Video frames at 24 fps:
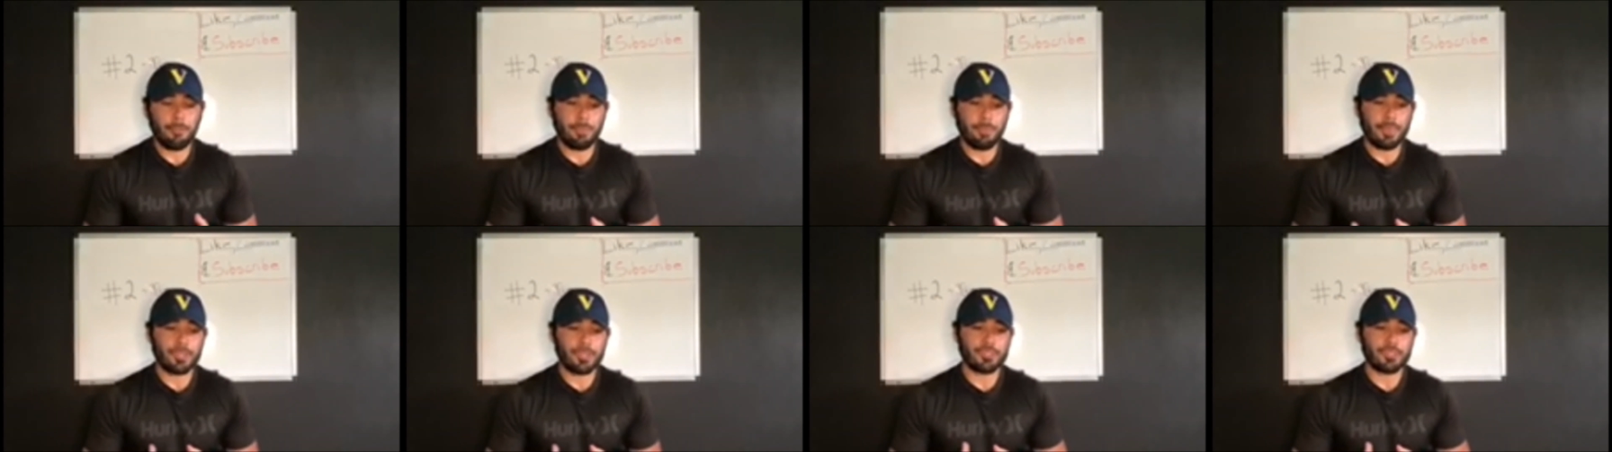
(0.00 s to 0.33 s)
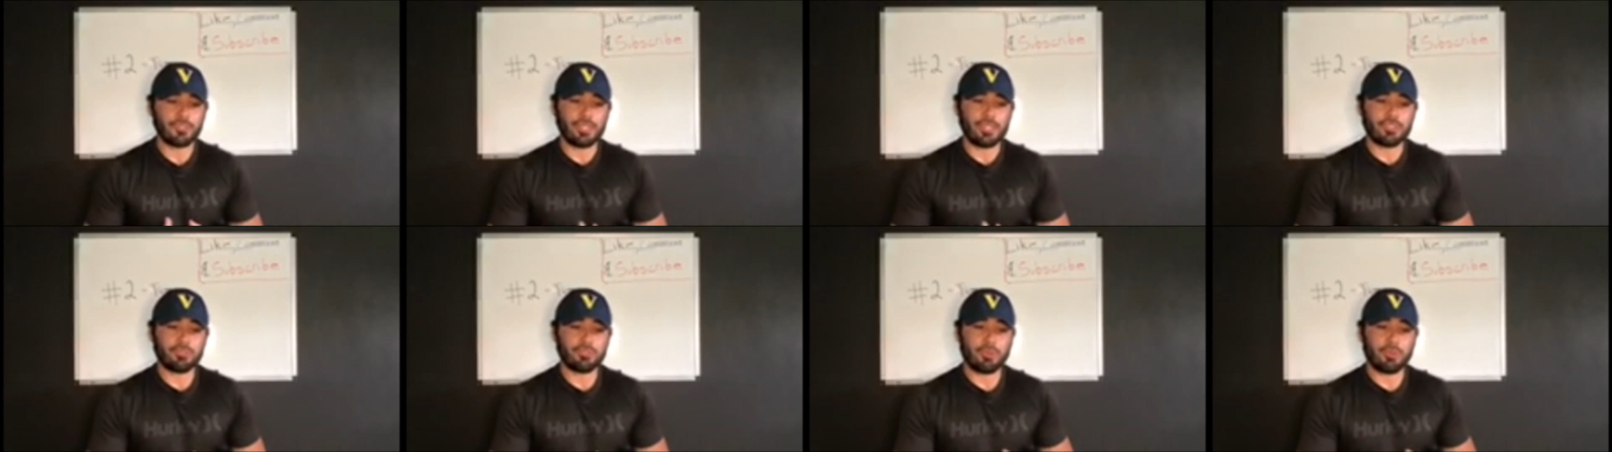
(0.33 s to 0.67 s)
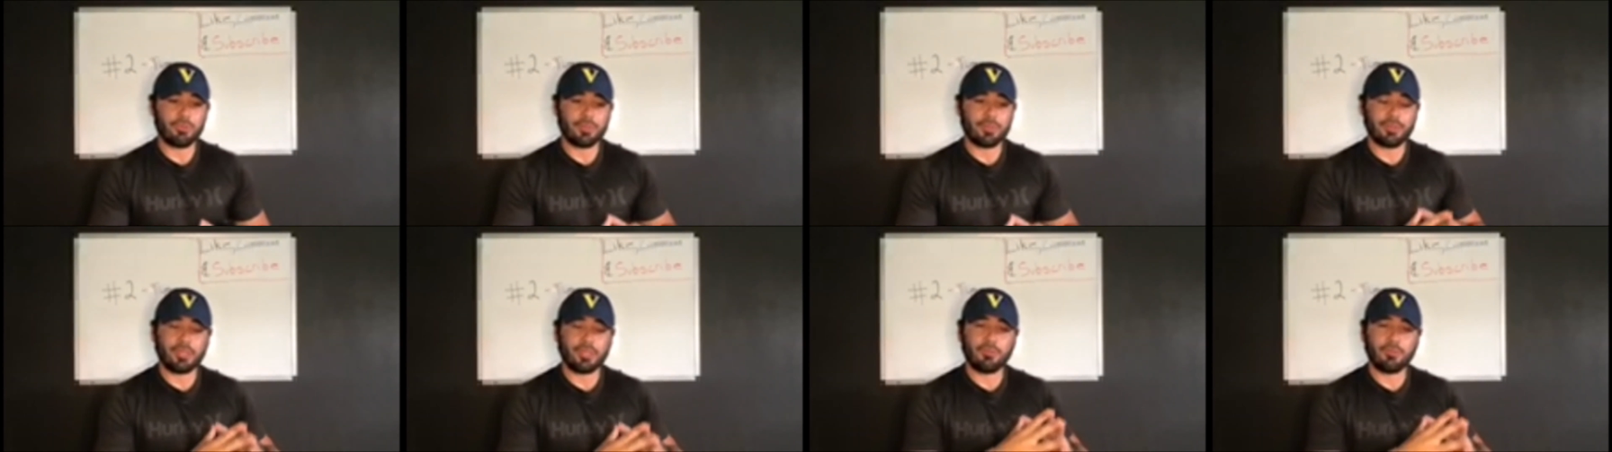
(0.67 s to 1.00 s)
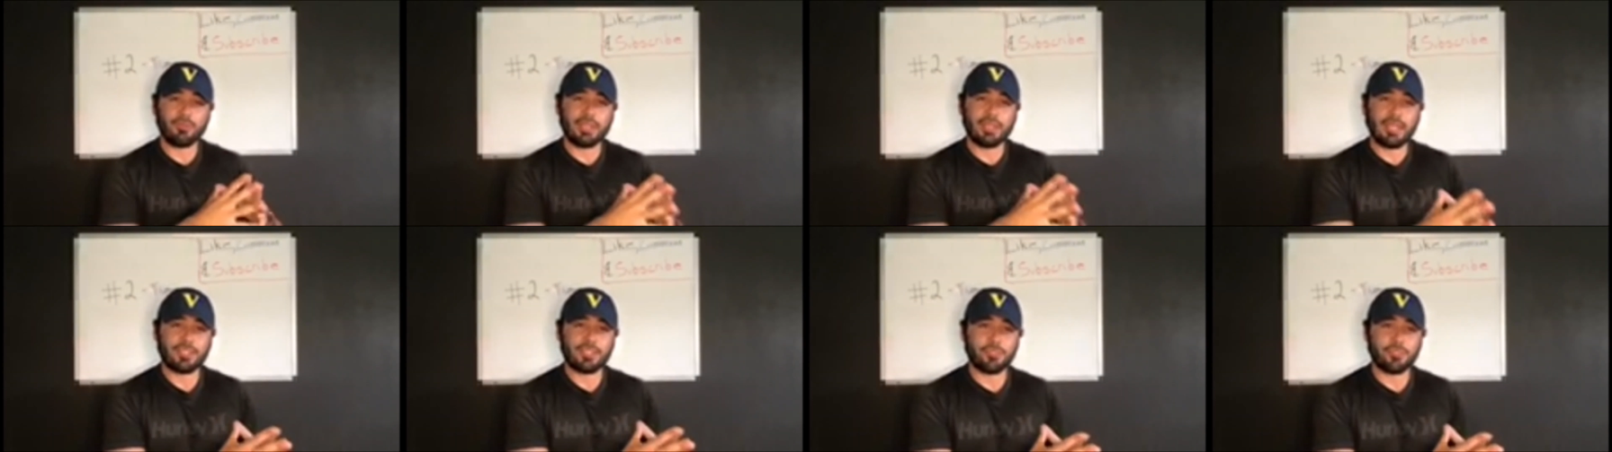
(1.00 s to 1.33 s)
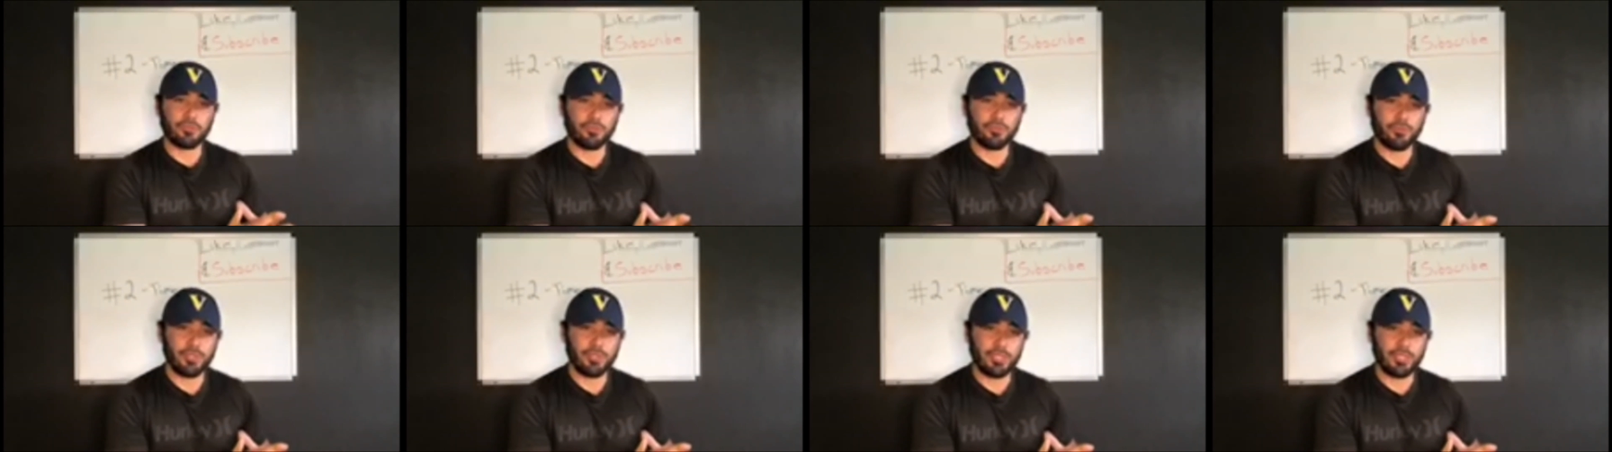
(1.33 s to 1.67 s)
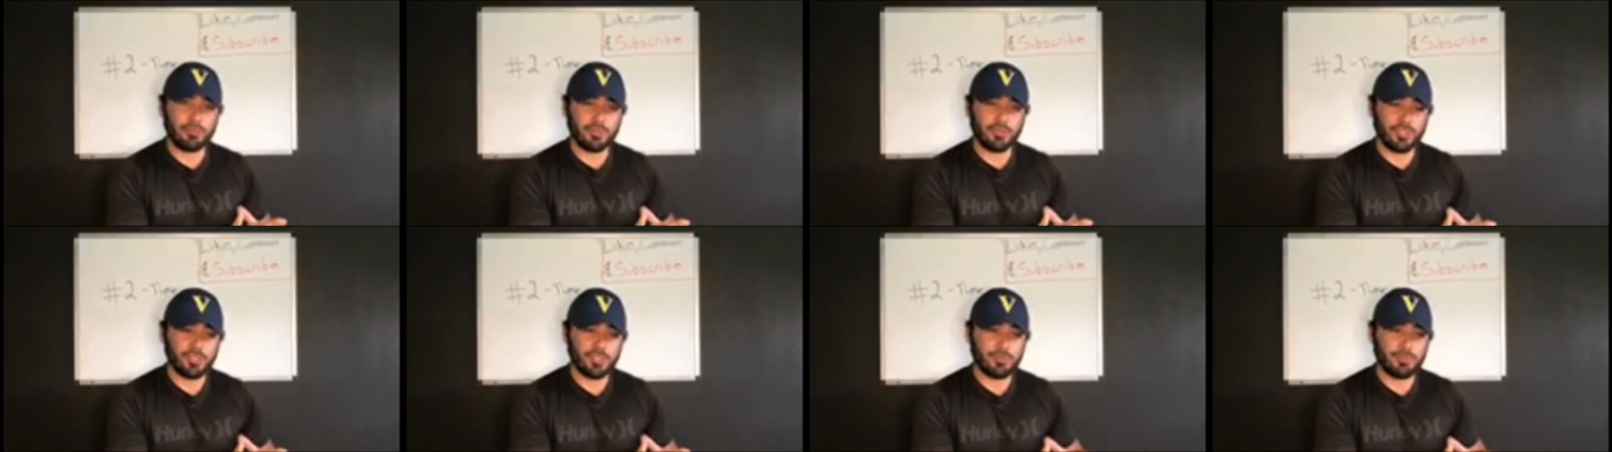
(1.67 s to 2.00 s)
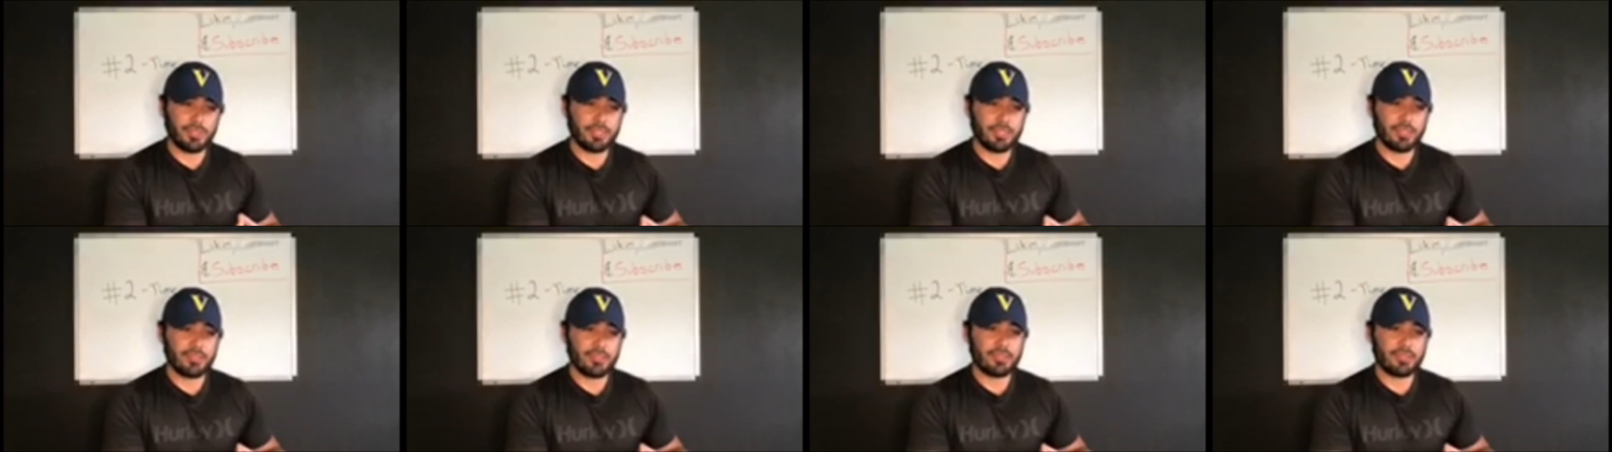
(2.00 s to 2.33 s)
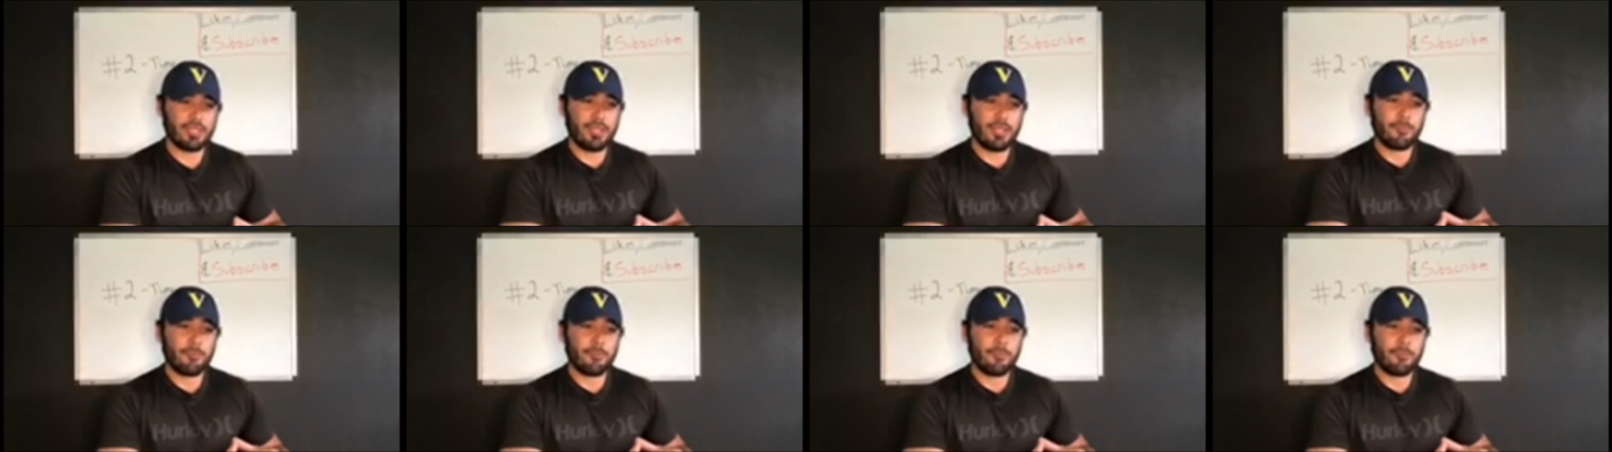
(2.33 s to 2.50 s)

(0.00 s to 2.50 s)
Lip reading: so that's why I want to become financial free, just because